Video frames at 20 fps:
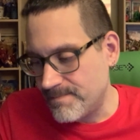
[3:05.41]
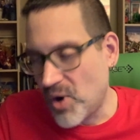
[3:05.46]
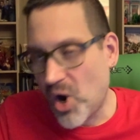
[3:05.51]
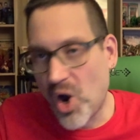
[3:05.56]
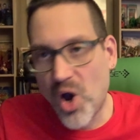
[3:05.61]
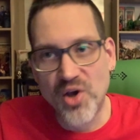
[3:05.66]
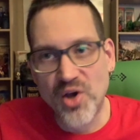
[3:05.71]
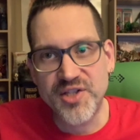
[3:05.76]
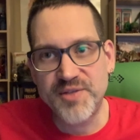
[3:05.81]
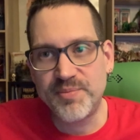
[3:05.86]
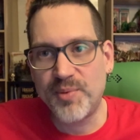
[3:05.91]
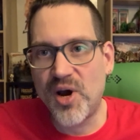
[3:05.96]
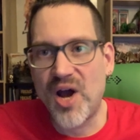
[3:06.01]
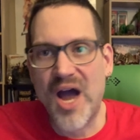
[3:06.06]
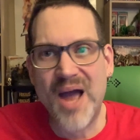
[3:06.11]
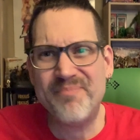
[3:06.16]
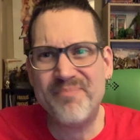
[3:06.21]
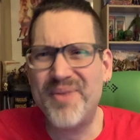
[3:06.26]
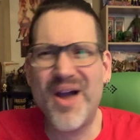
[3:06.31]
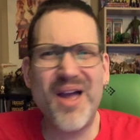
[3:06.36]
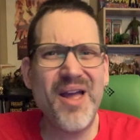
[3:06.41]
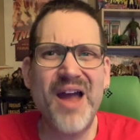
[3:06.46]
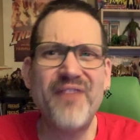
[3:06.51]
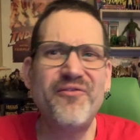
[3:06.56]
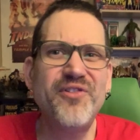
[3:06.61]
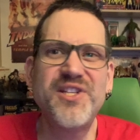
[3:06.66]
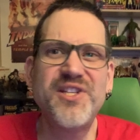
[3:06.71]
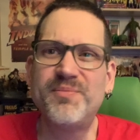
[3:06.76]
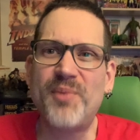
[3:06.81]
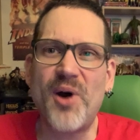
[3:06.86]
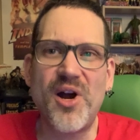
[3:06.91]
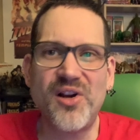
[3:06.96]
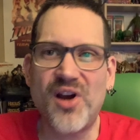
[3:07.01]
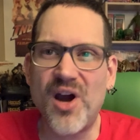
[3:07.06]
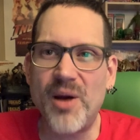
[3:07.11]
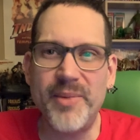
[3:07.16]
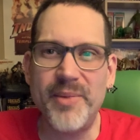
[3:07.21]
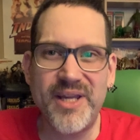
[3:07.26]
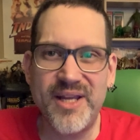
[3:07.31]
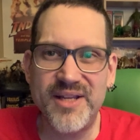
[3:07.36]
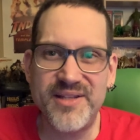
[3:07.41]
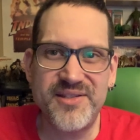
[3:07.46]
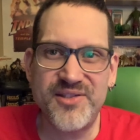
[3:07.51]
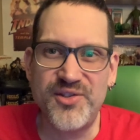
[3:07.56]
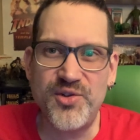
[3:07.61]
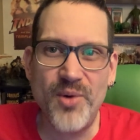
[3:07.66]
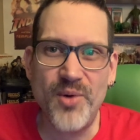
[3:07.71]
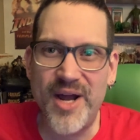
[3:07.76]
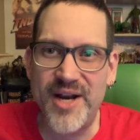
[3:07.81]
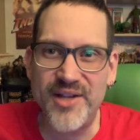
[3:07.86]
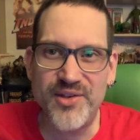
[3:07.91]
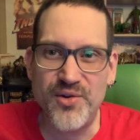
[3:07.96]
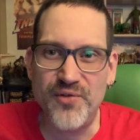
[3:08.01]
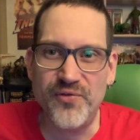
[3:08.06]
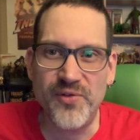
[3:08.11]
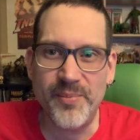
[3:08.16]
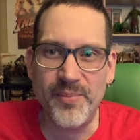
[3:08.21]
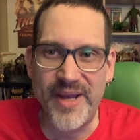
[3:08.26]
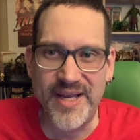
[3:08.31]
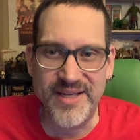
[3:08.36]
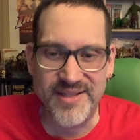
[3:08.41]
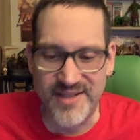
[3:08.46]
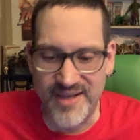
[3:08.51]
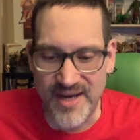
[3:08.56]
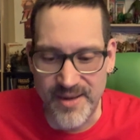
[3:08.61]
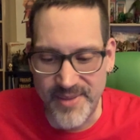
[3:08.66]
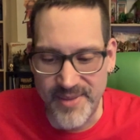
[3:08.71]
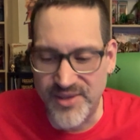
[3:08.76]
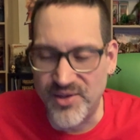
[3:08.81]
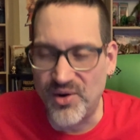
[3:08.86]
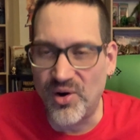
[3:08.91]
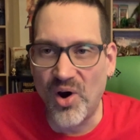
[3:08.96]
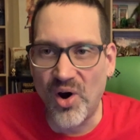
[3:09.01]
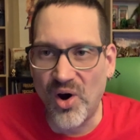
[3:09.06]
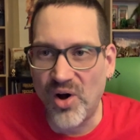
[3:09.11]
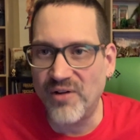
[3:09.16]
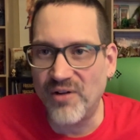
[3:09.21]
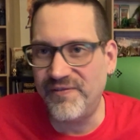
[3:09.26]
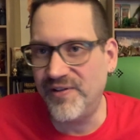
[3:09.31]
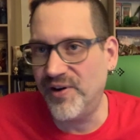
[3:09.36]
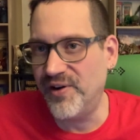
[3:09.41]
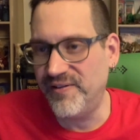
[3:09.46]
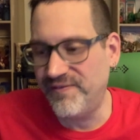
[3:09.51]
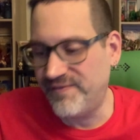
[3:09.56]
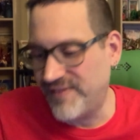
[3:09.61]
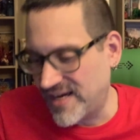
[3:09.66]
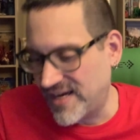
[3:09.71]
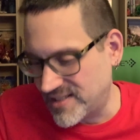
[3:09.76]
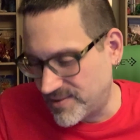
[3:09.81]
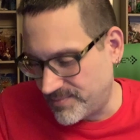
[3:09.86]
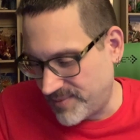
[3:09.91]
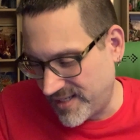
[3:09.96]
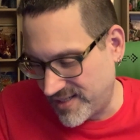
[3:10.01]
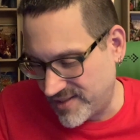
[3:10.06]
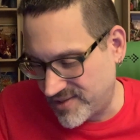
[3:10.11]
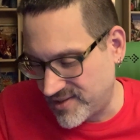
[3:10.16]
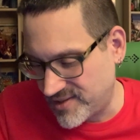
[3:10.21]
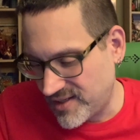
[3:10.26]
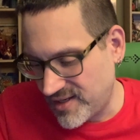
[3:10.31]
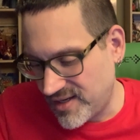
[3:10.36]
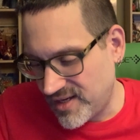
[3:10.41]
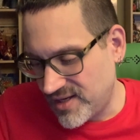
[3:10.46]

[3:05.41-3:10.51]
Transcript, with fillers: All Spawn, I, every Spawn comic gets two out of two for pacing. I mean, they're all very fast-paced.